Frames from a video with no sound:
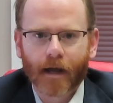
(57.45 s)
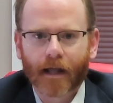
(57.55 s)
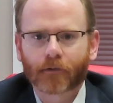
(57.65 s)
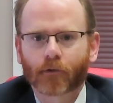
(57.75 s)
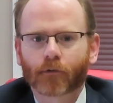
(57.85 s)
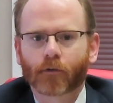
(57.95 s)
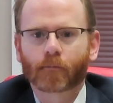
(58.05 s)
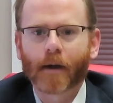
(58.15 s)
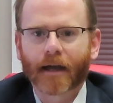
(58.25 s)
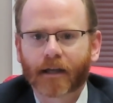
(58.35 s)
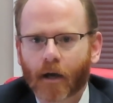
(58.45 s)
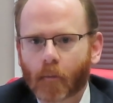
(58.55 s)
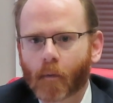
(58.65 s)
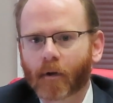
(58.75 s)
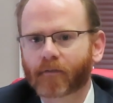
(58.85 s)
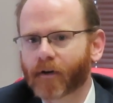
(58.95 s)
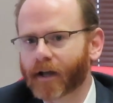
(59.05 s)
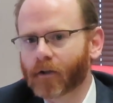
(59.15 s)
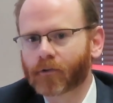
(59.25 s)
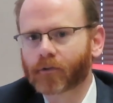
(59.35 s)
hassles of packing up all my
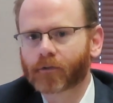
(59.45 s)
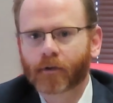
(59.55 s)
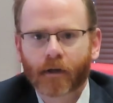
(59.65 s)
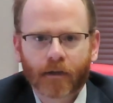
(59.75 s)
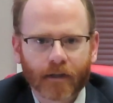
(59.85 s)
files and